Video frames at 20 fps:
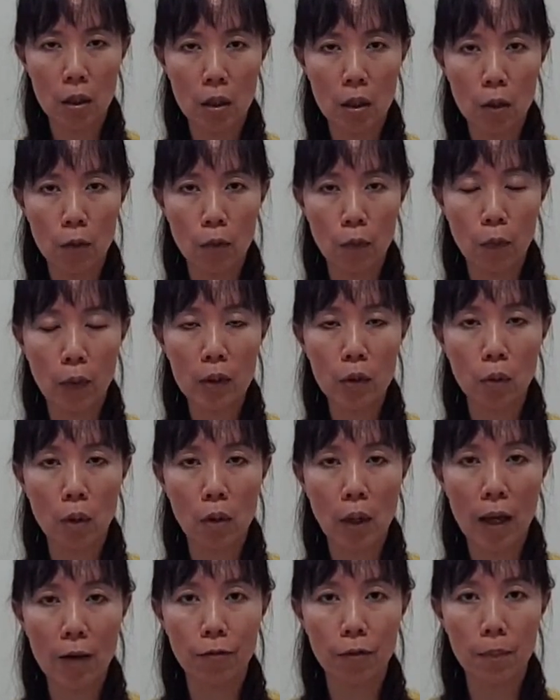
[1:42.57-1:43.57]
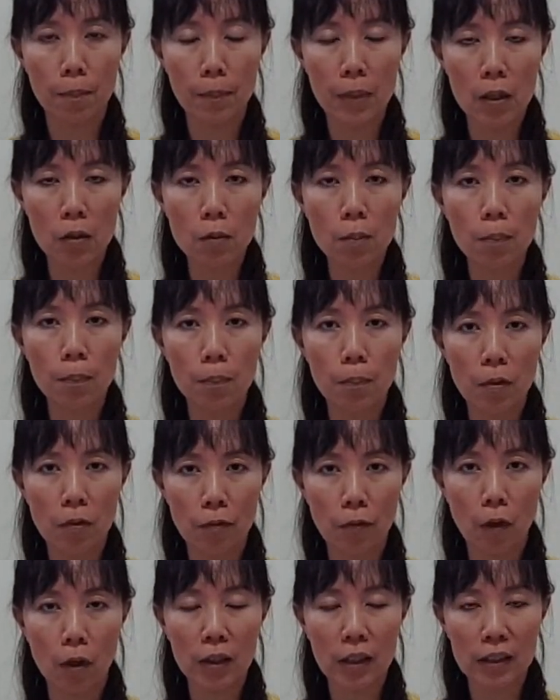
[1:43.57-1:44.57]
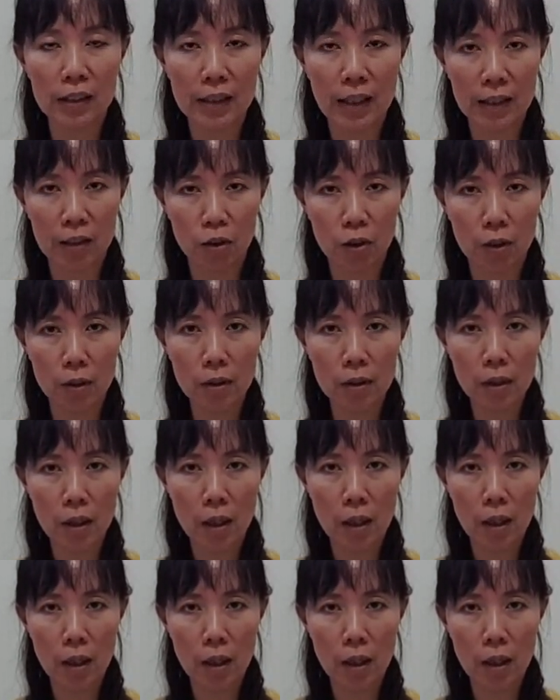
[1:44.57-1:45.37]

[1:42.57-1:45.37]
You want to have a meal before the session.